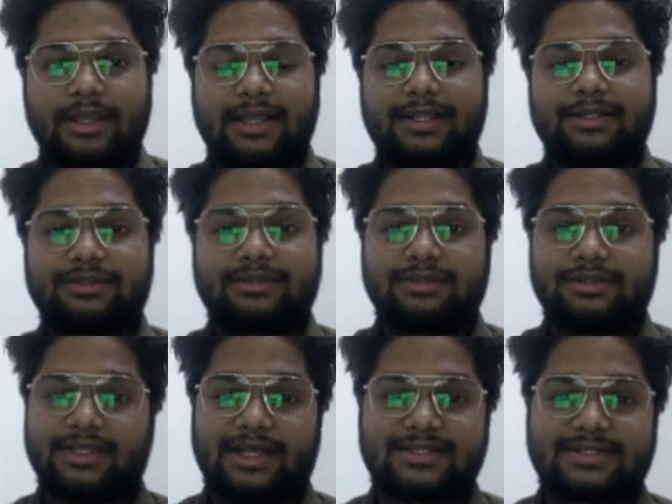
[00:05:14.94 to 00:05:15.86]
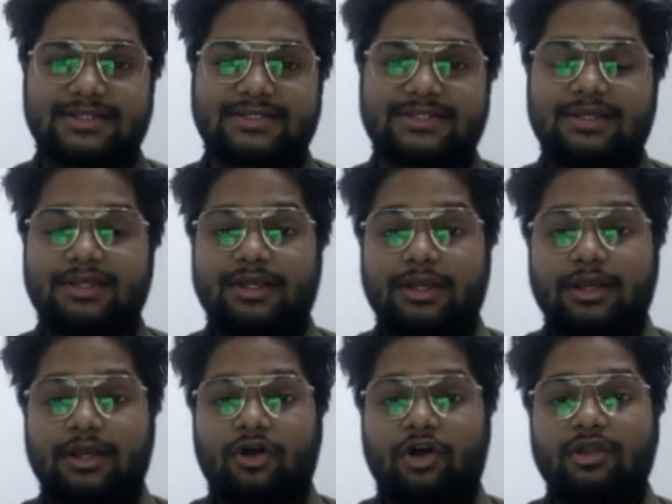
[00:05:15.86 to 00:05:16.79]
And last is,
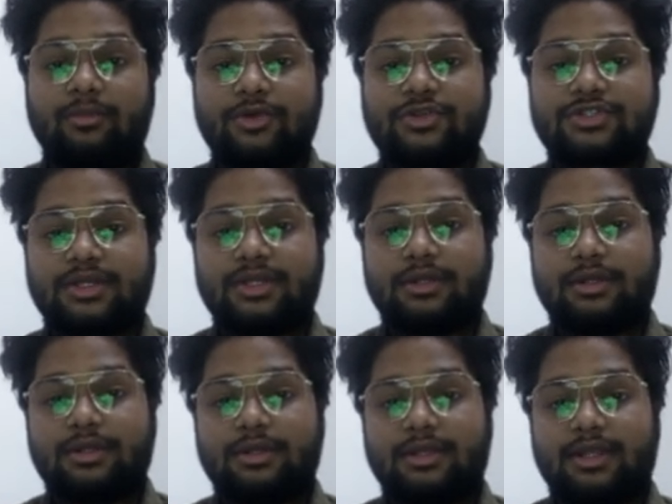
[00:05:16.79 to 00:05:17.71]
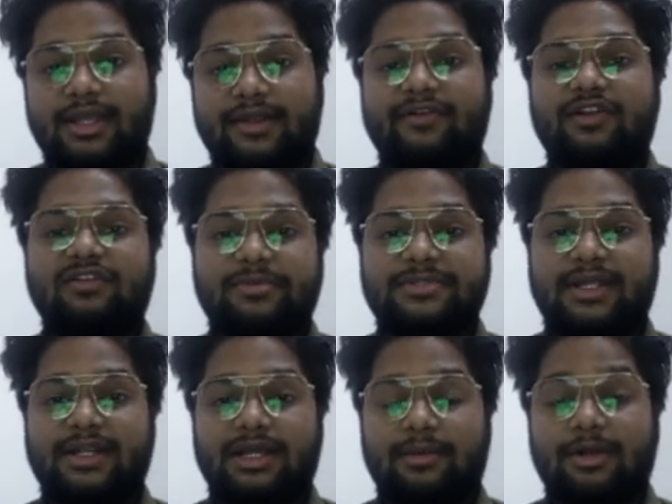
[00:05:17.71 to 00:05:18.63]
almost every
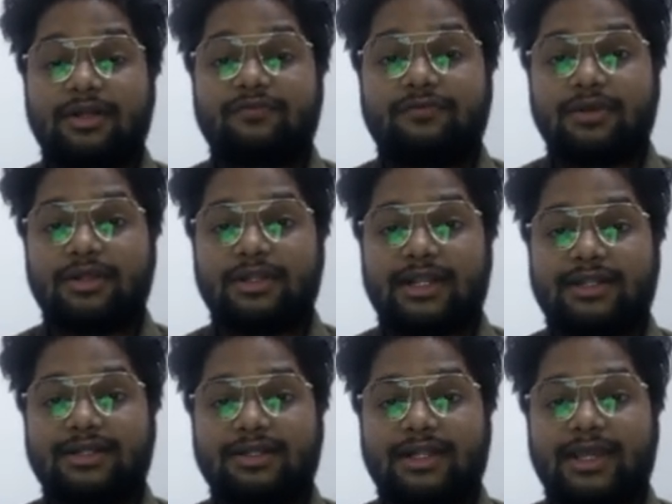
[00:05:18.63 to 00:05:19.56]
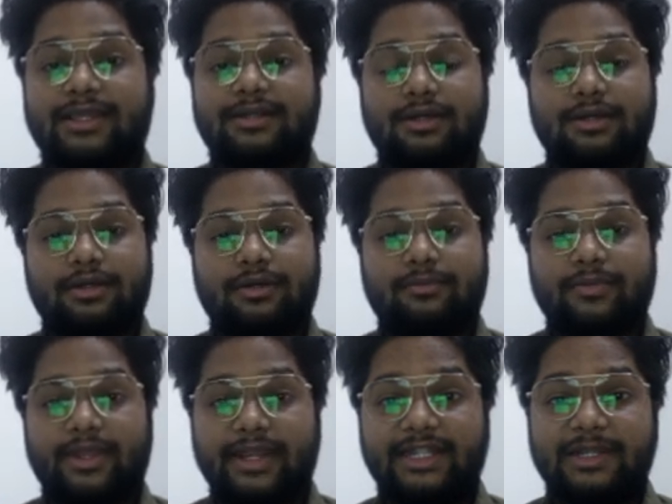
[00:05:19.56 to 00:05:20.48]
website among
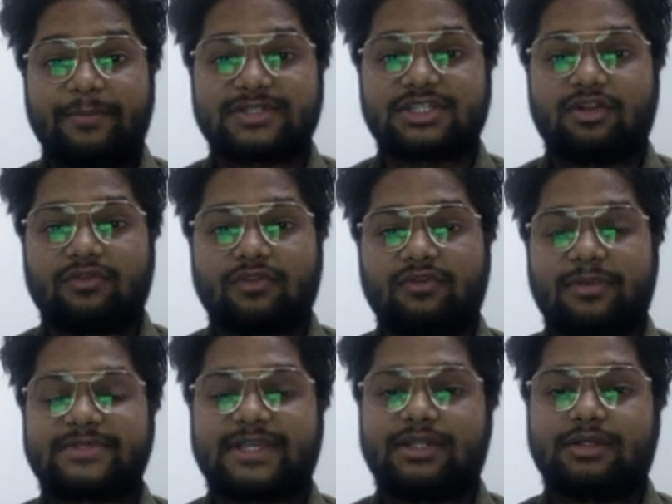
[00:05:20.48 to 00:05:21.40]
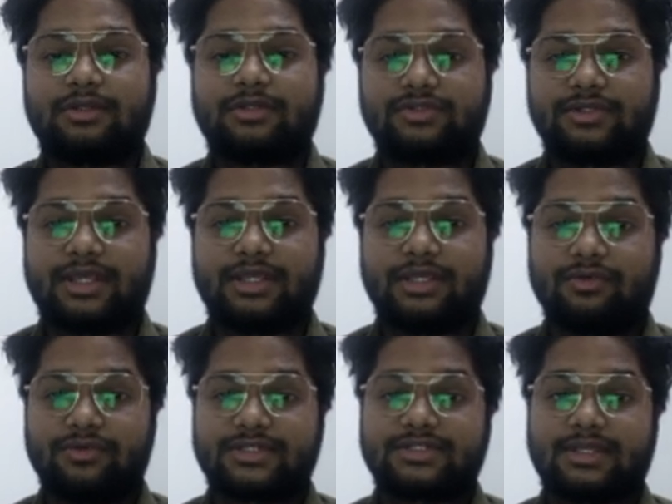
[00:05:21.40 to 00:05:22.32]
80% of the website today
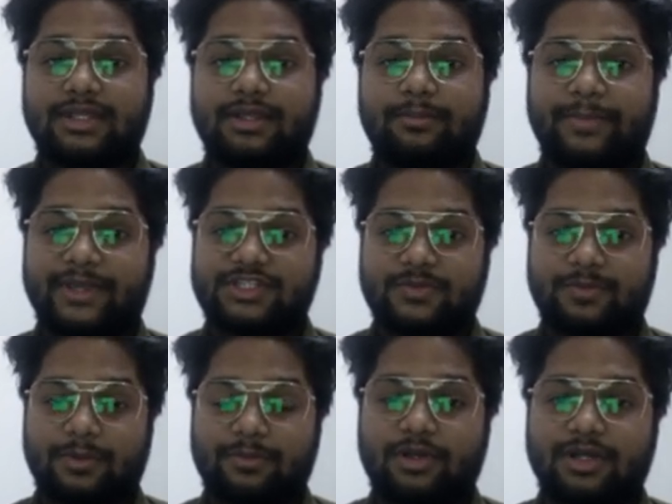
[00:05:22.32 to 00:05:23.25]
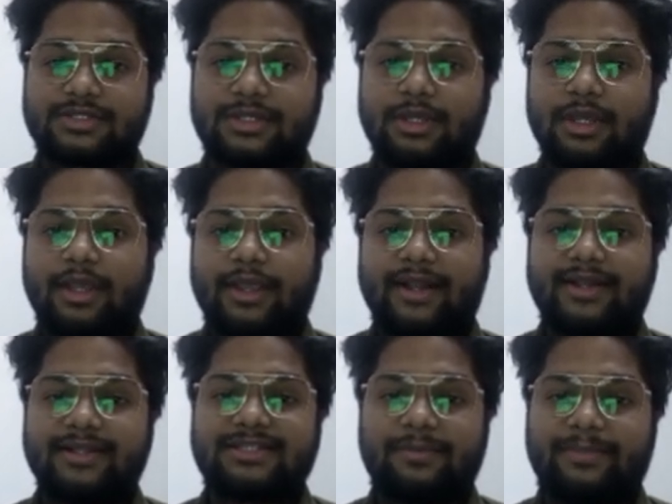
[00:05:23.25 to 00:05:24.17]
uses PHP, because
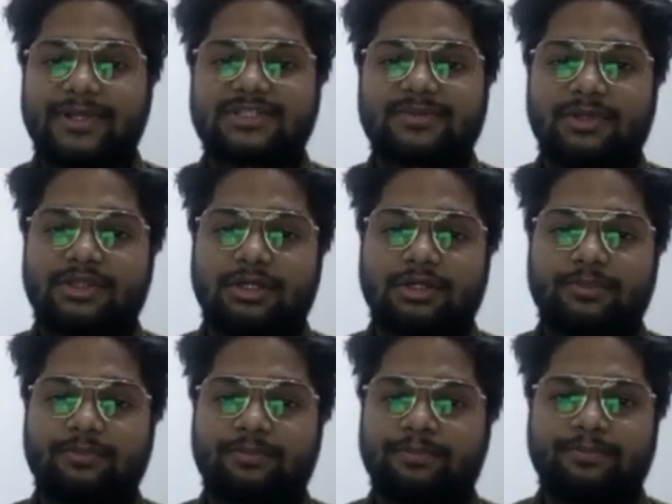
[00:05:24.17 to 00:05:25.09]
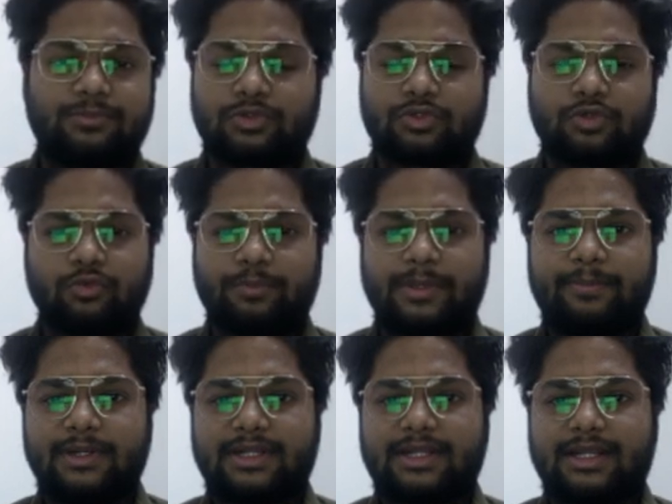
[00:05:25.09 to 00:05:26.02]
it is the best method through
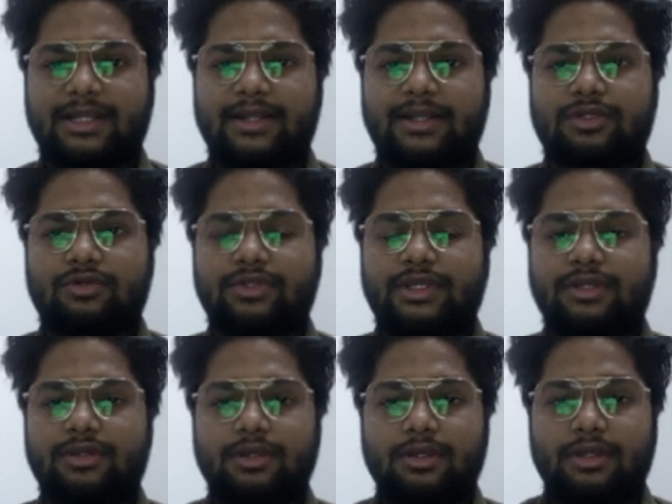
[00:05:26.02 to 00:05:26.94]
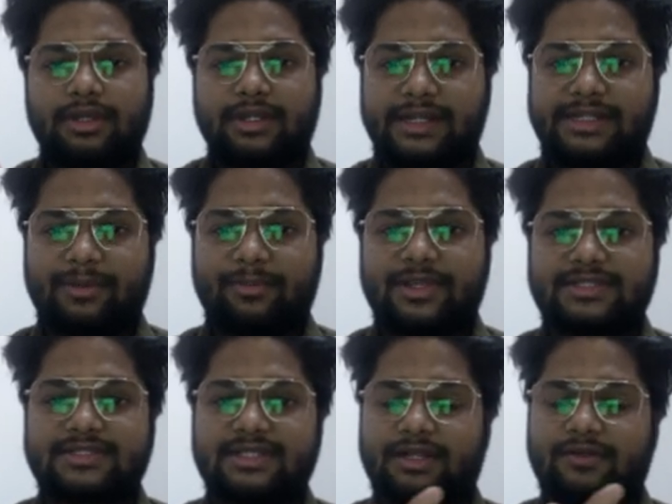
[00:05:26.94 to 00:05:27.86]
people can connect to the
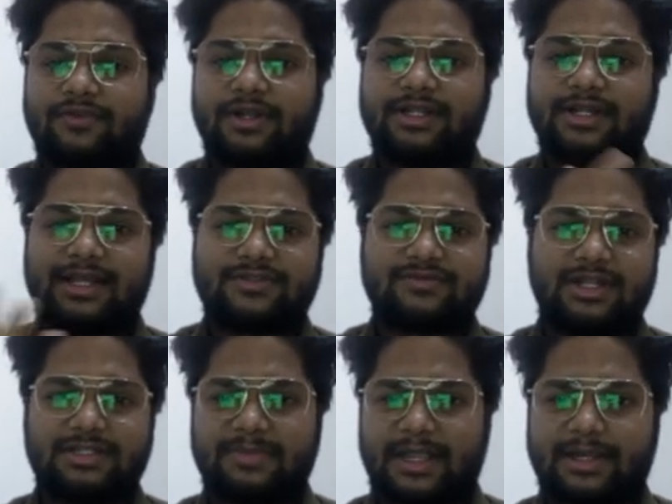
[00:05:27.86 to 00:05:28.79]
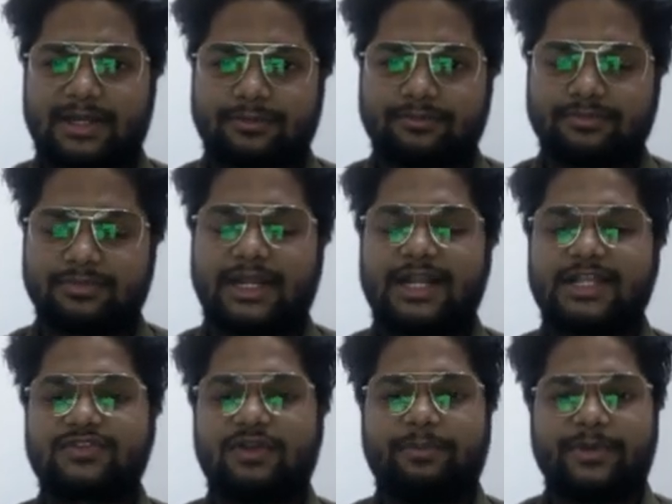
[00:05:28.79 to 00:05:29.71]
databases and front end as well as back end. That
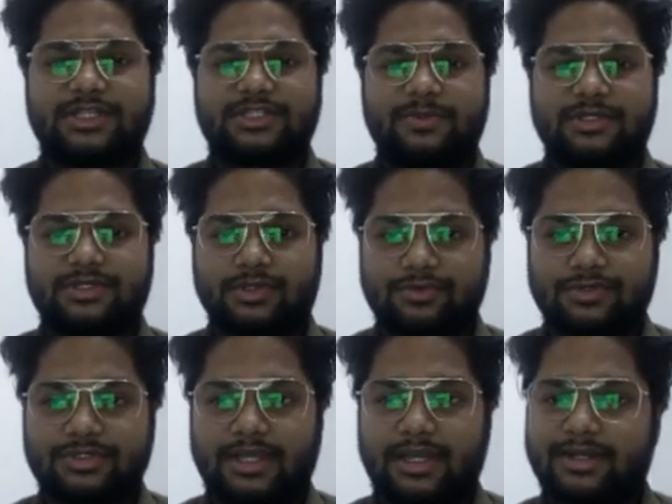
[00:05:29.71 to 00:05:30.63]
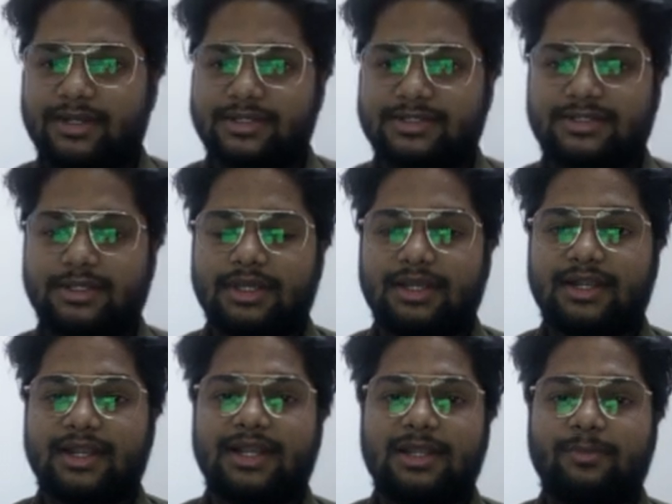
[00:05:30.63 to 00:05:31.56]
is why PHP is used, and it is
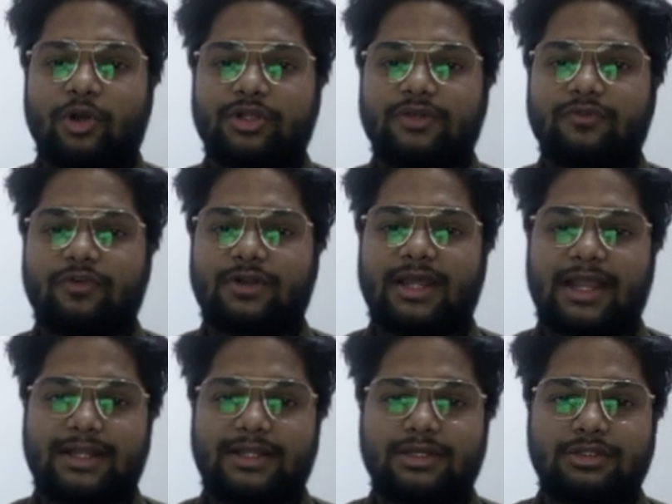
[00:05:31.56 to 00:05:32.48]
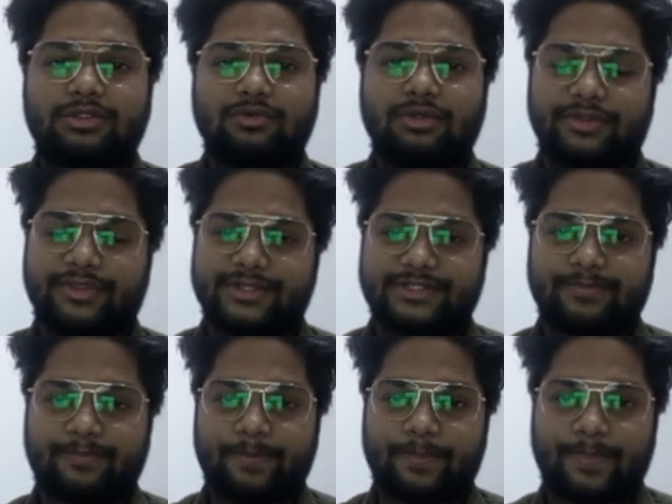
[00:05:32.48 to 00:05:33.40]
really important for a hacker to learn this.